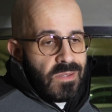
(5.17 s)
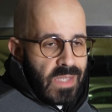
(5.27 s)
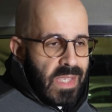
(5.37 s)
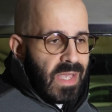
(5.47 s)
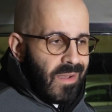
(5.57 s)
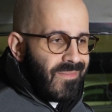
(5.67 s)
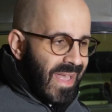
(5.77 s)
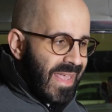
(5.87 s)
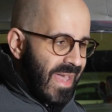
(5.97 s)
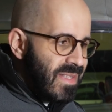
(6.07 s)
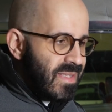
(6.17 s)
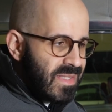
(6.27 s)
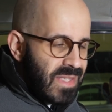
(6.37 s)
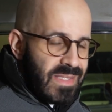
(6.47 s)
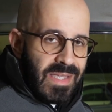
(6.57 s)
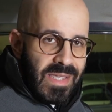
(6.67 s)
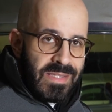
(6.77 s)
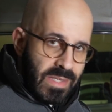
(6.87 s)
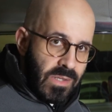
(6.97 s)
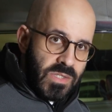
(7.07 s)
today I'm again sitting
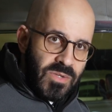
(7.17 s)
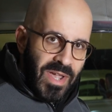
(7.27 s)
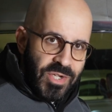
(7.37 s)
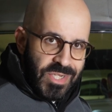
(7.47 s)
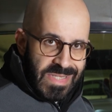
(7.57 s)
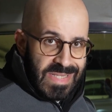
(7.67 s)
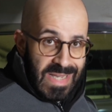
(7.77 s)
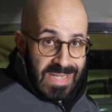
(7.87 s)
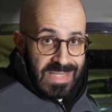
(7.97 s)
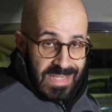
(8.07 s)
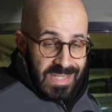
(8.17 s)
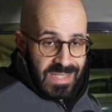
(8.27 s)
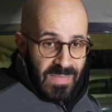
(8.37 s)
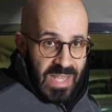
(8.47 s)
in the construction site that is my